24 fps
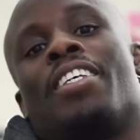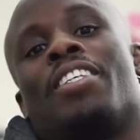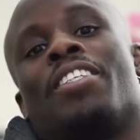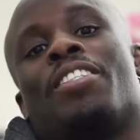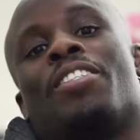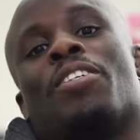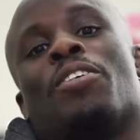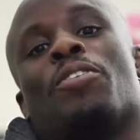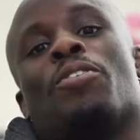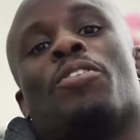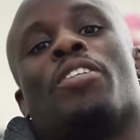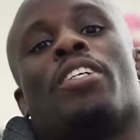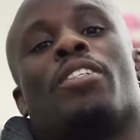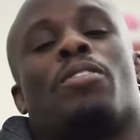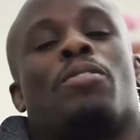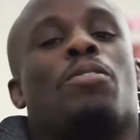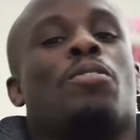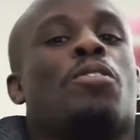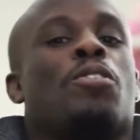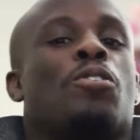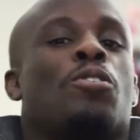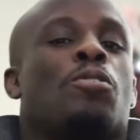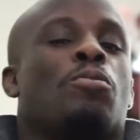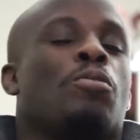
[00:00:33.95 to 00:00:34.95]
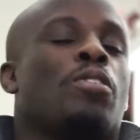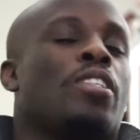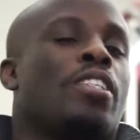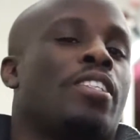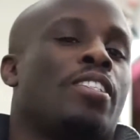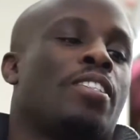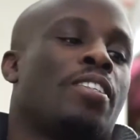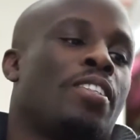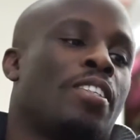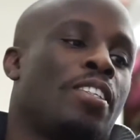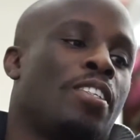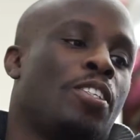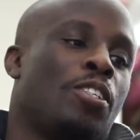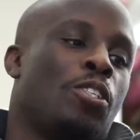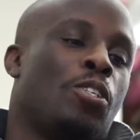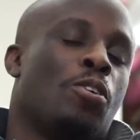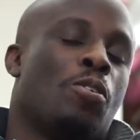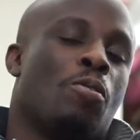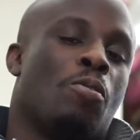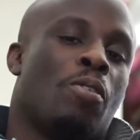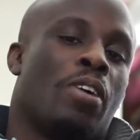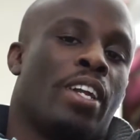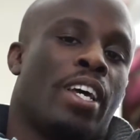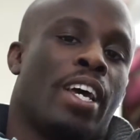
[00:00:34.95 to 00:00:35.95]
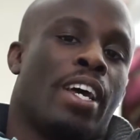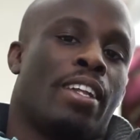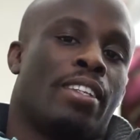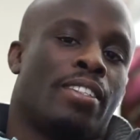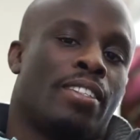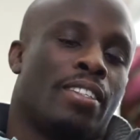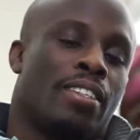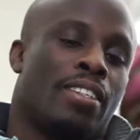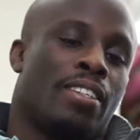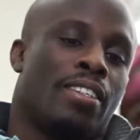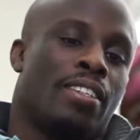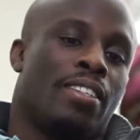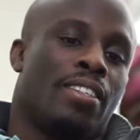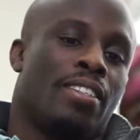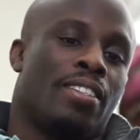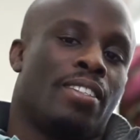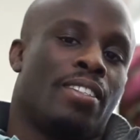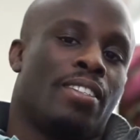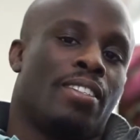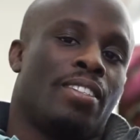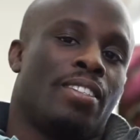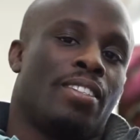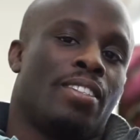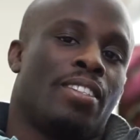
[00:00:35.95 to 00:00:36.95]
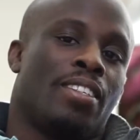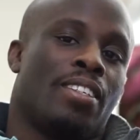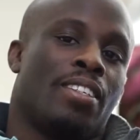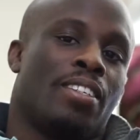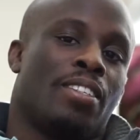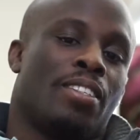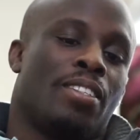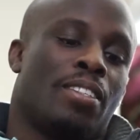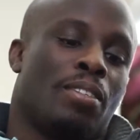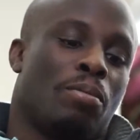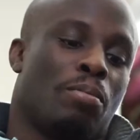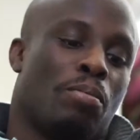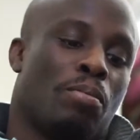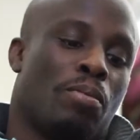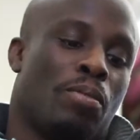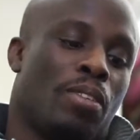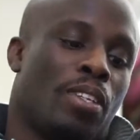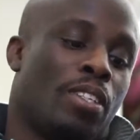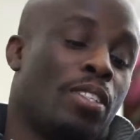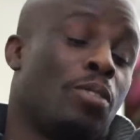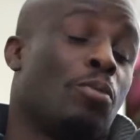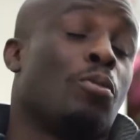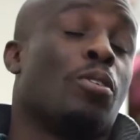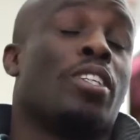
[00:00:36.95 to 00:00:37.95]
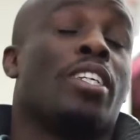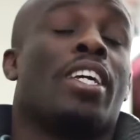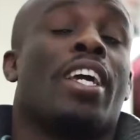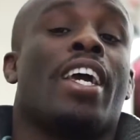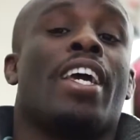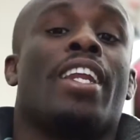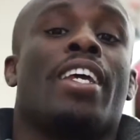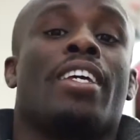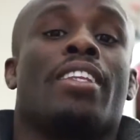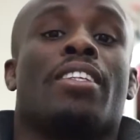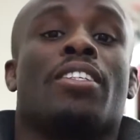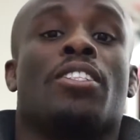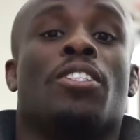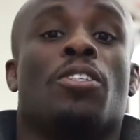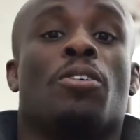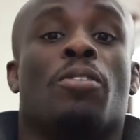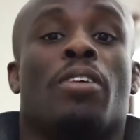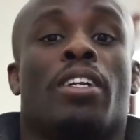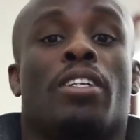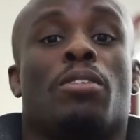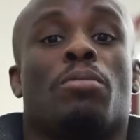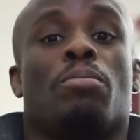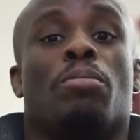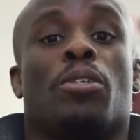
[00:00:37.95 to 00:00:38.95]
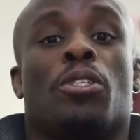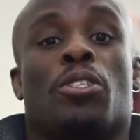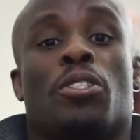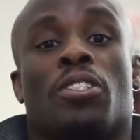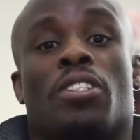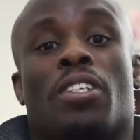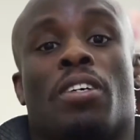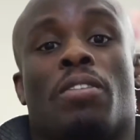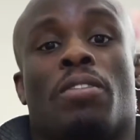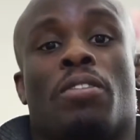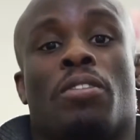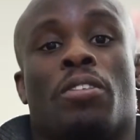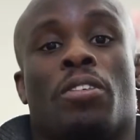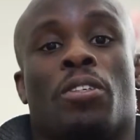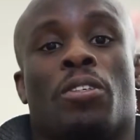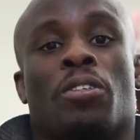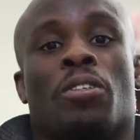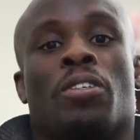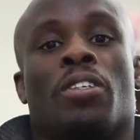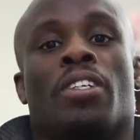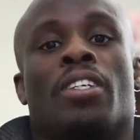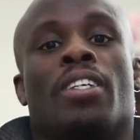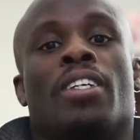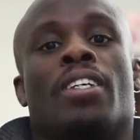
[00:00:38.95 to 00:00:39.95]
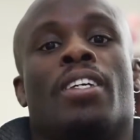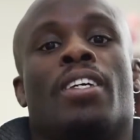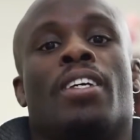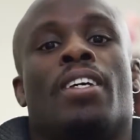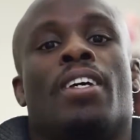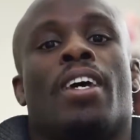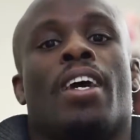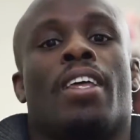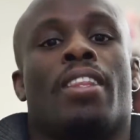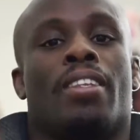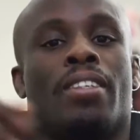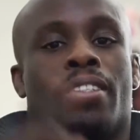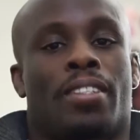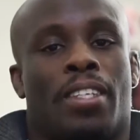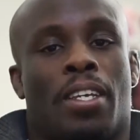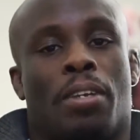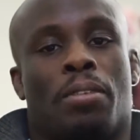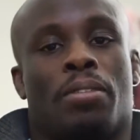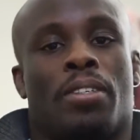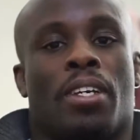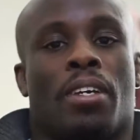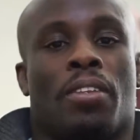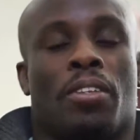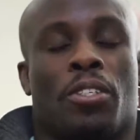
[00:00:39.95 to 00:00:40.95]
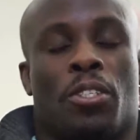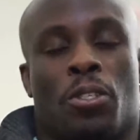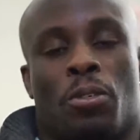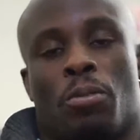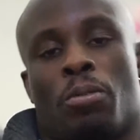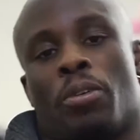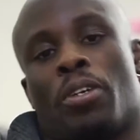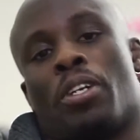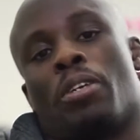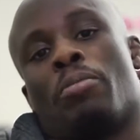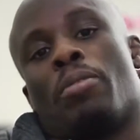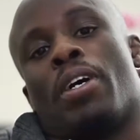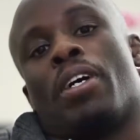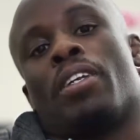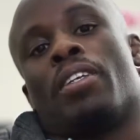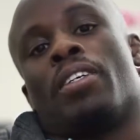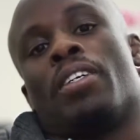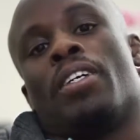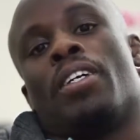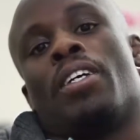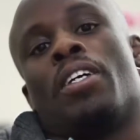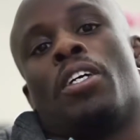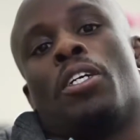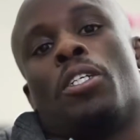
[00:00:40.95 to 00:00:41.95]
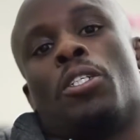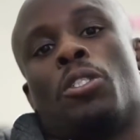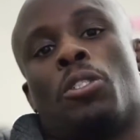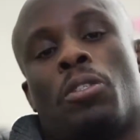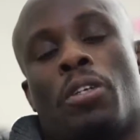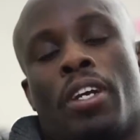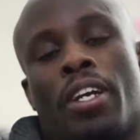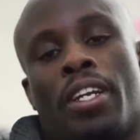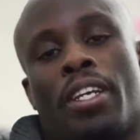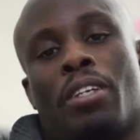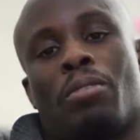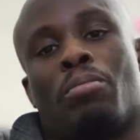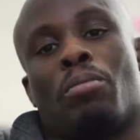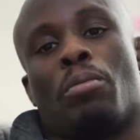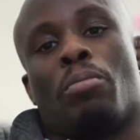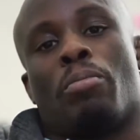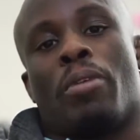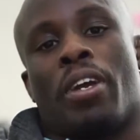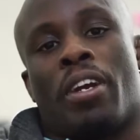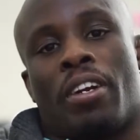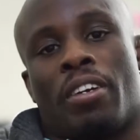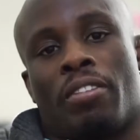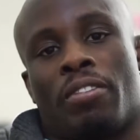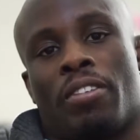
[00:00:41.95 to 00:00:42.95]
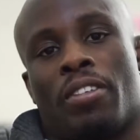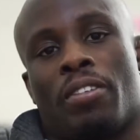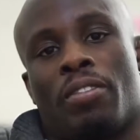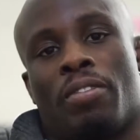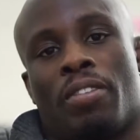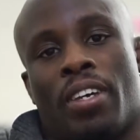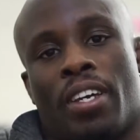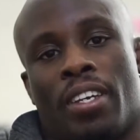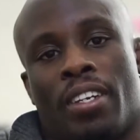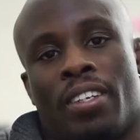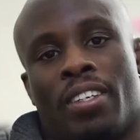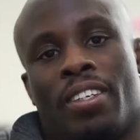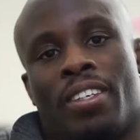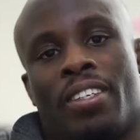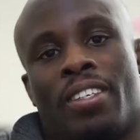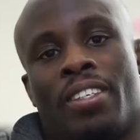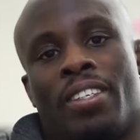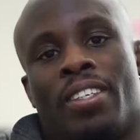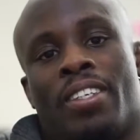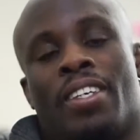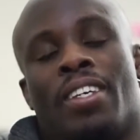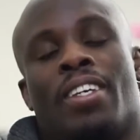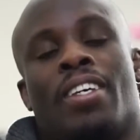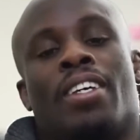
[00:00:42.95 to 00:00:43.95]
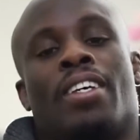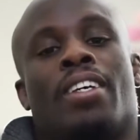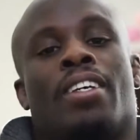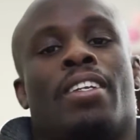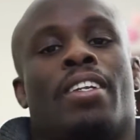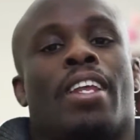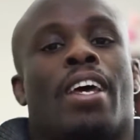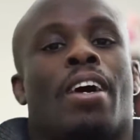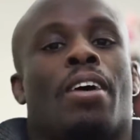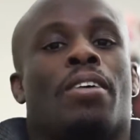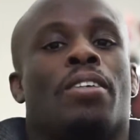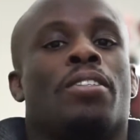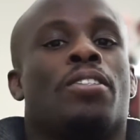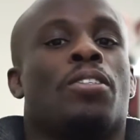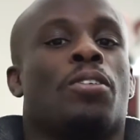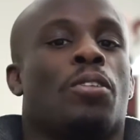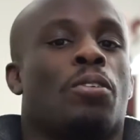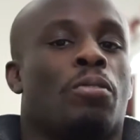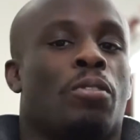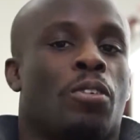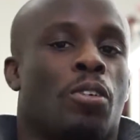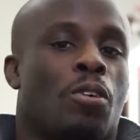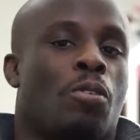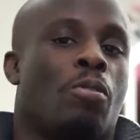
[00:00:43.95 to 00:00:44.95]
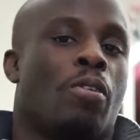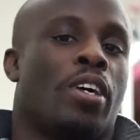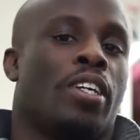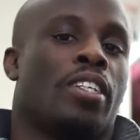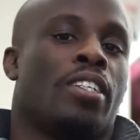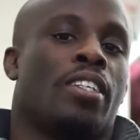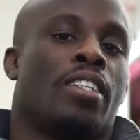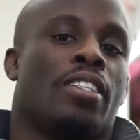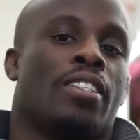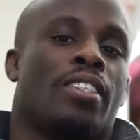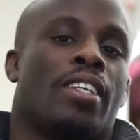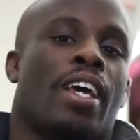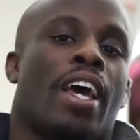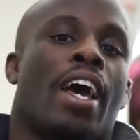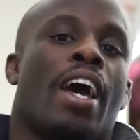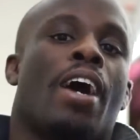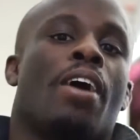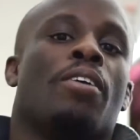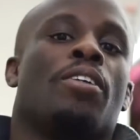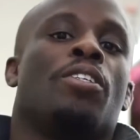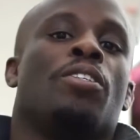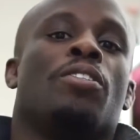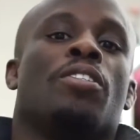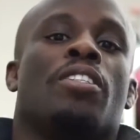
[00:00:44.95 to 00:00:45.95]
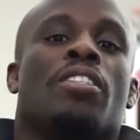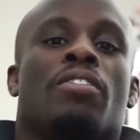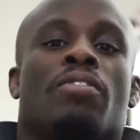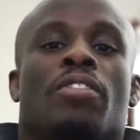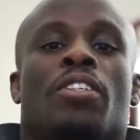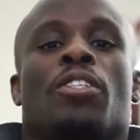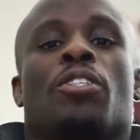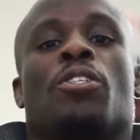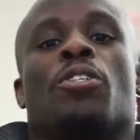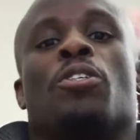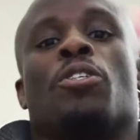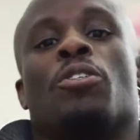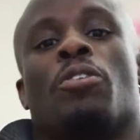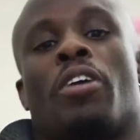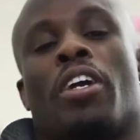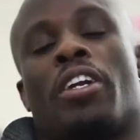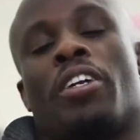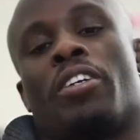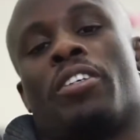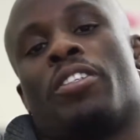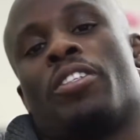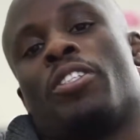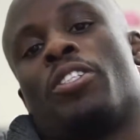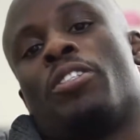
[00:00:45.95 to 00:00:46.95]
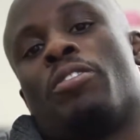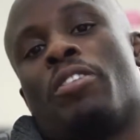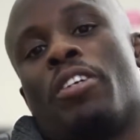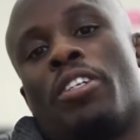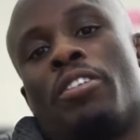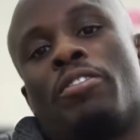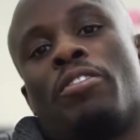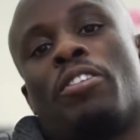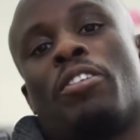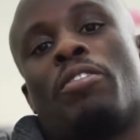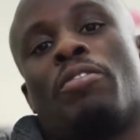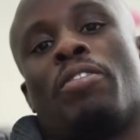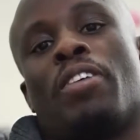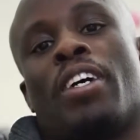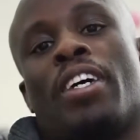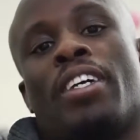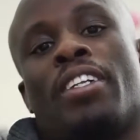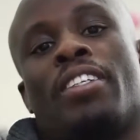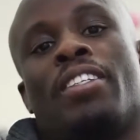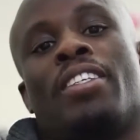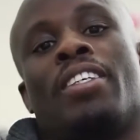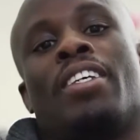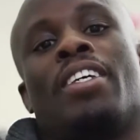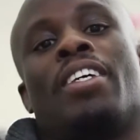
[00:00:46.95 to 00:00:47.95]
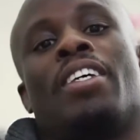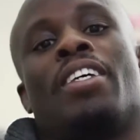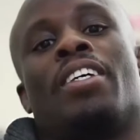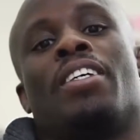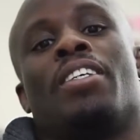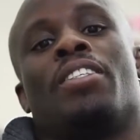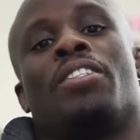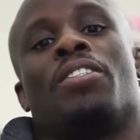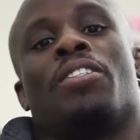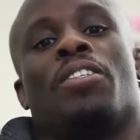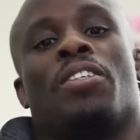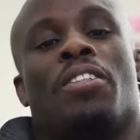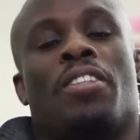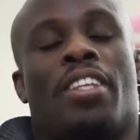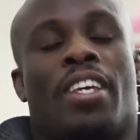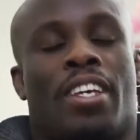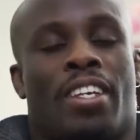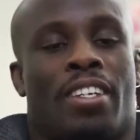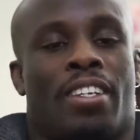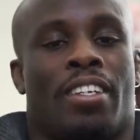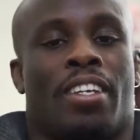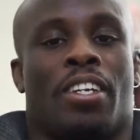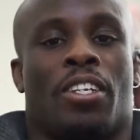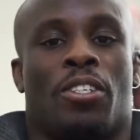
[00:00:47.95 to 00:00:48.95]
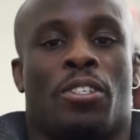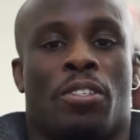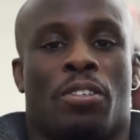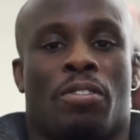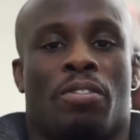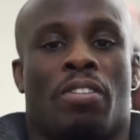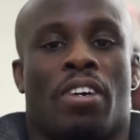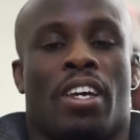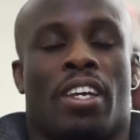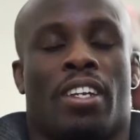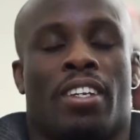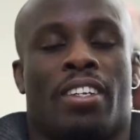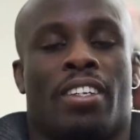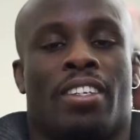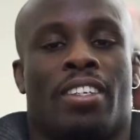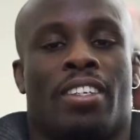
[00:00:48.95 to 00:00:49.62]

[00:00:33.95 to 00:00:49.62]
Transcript: So it's it's really something that you don't want to have to to to. It's really a headache that you don't want to put yourself through, at the same time that you're worrying about training and preparing for the fight. Now, so the real question is, how do you convince your trainer that you're ready for a fight, so that they can get you a fight?